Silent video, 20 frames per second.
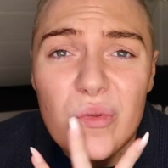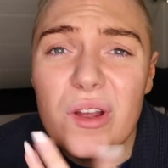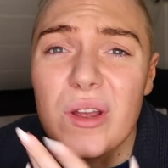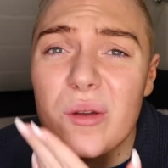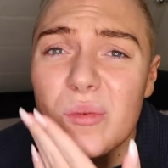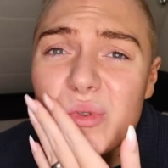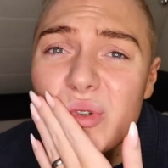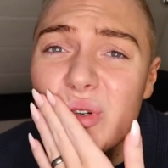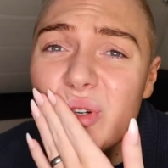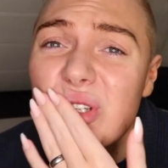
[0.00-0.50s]
feel like
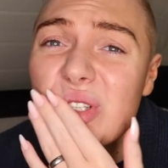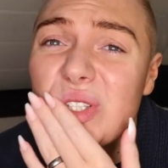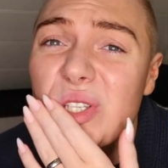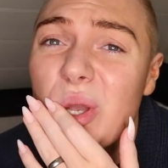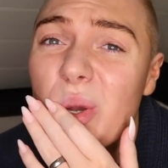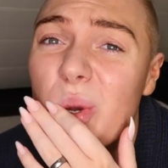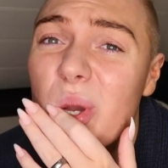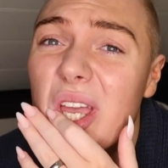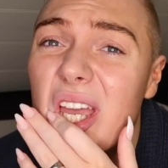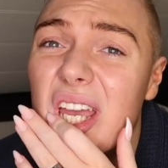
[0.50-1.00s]
I'm talking
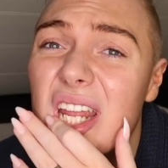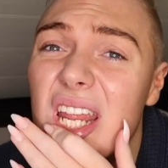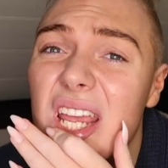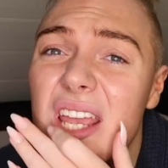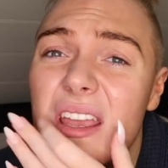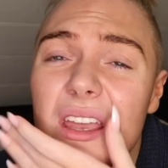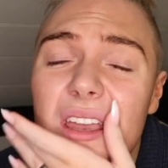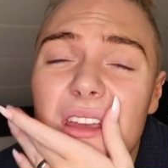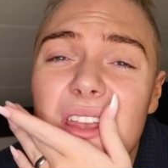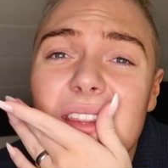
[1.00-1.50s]
so weird.
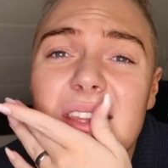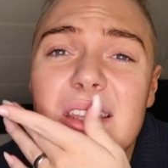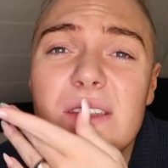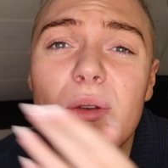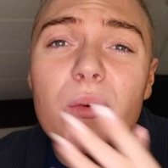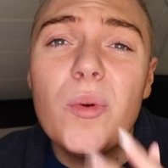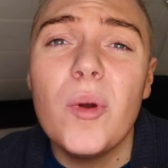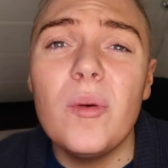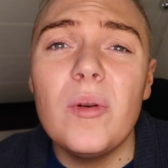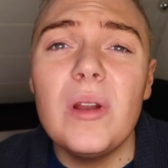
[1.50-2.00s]
This
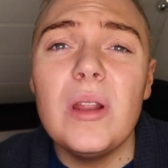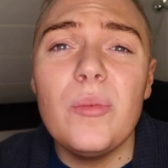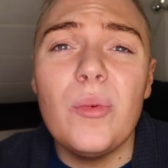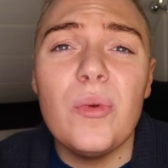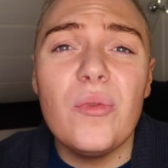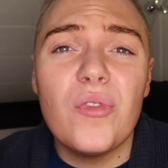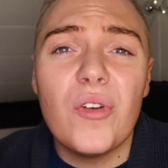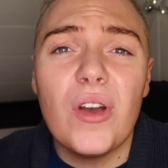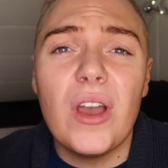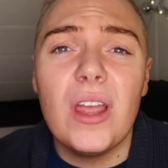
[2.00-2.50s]
would probably
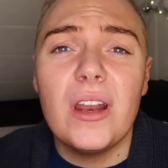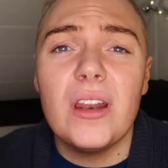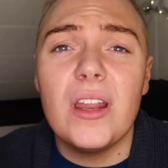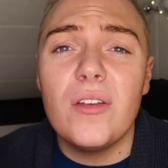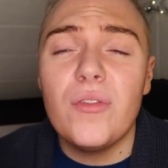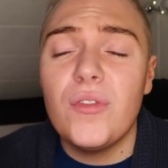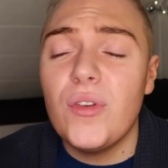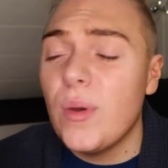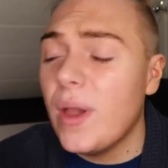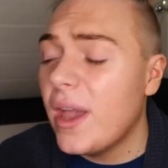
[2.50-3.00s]
be fine
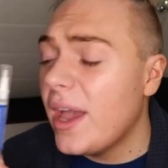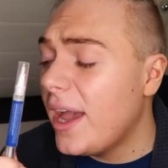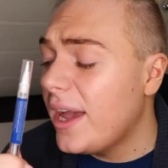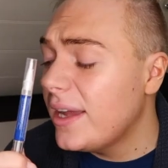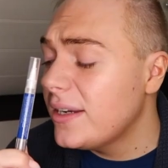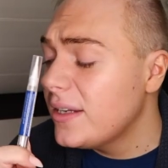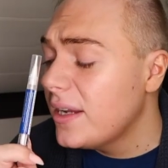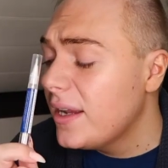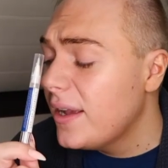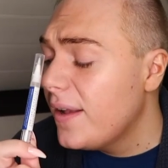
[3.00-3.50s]
if you
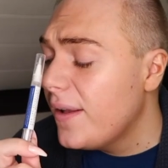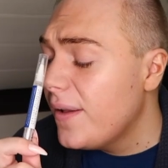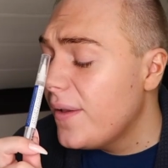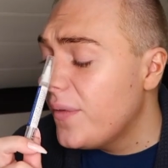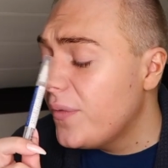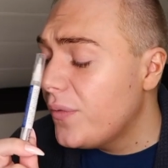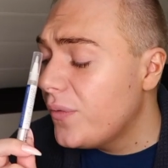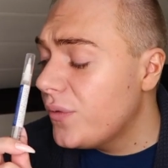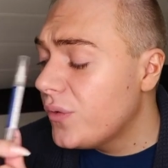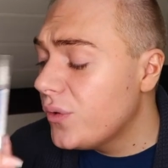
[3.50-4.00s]
had
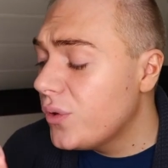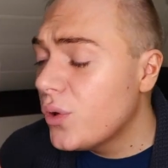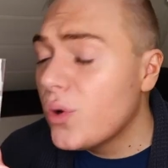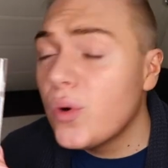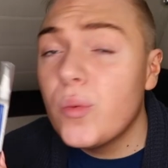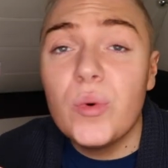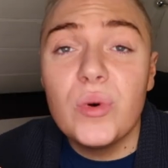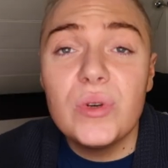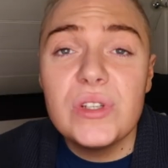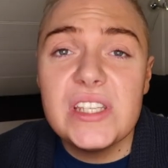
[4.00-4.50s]

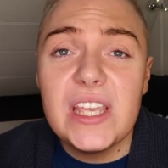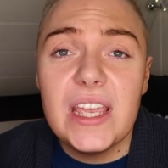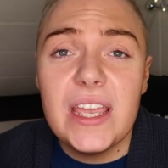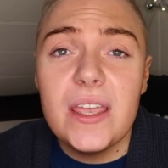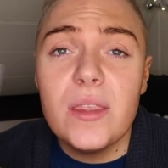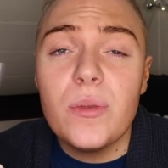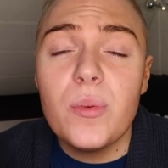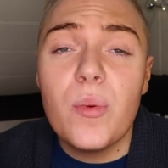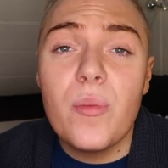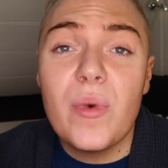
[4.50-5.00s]
normal
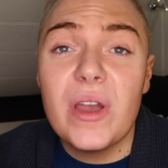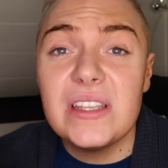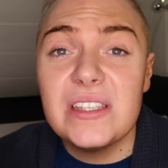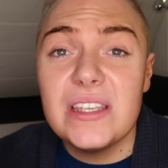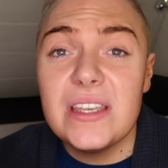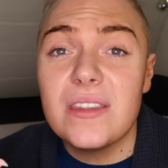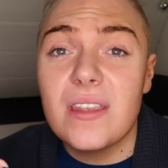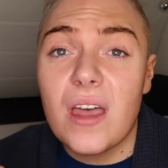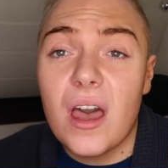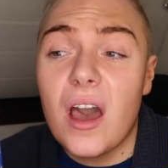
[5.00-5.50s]
teeth, but my
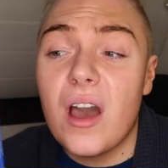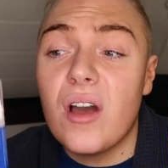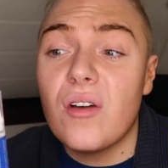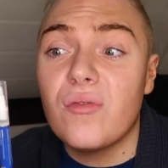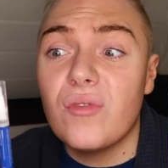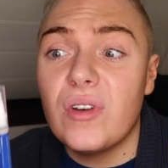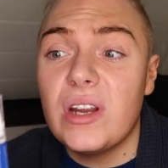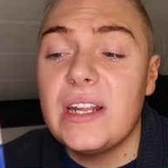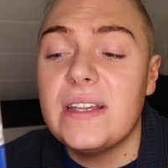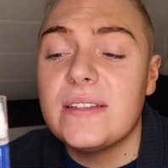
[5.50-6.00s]
teeth are
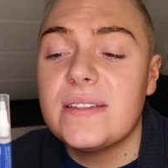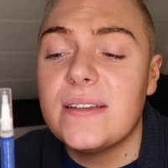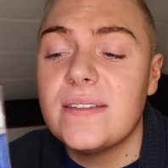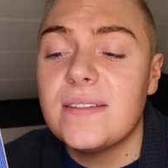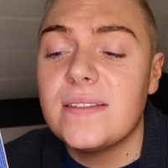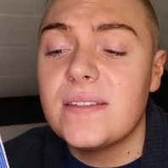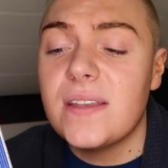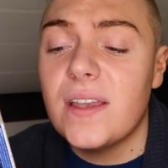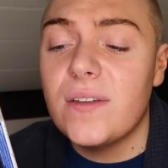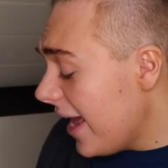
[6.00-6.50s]
really
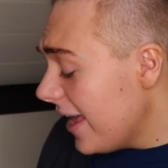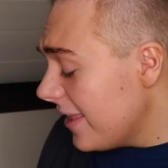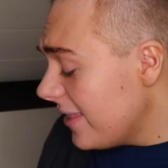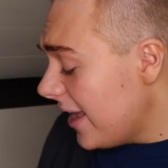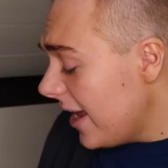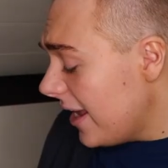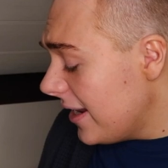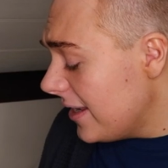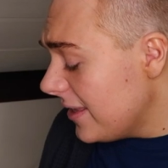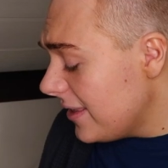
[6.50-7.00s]
sensitive. And
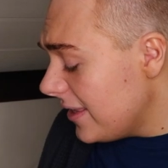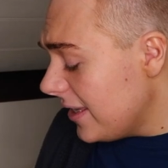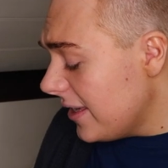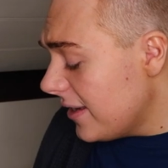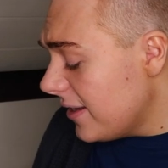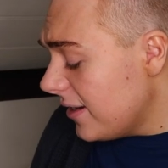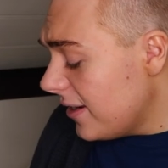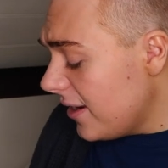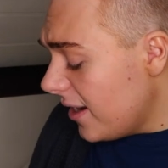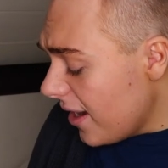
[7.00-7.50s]
then
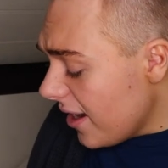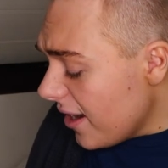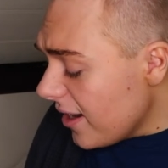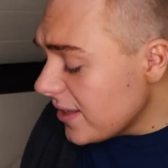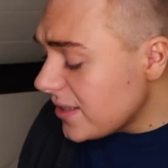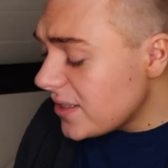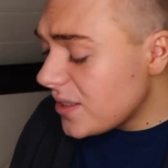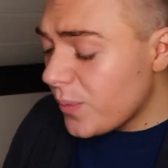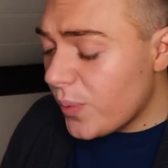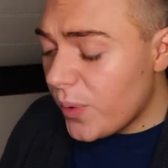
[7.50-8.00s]
the
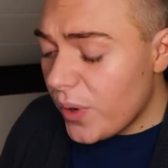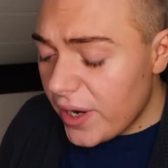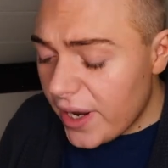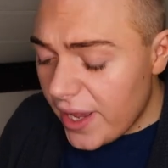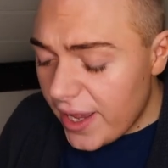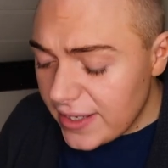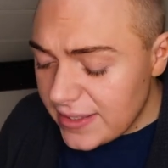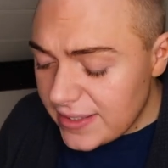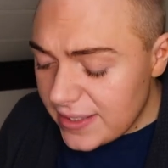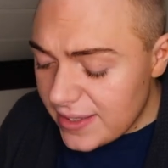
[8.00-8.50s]
last
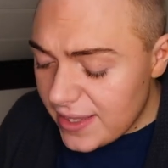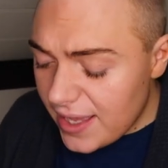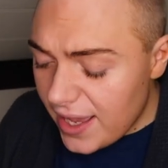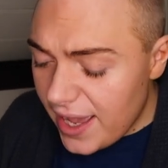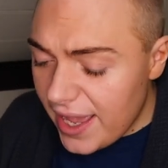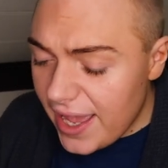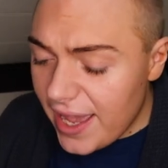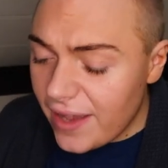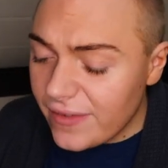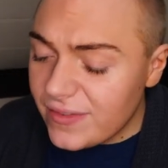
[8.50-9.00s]
product
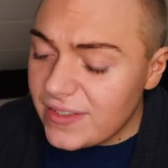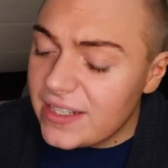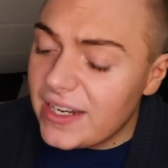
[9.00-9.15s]
that I have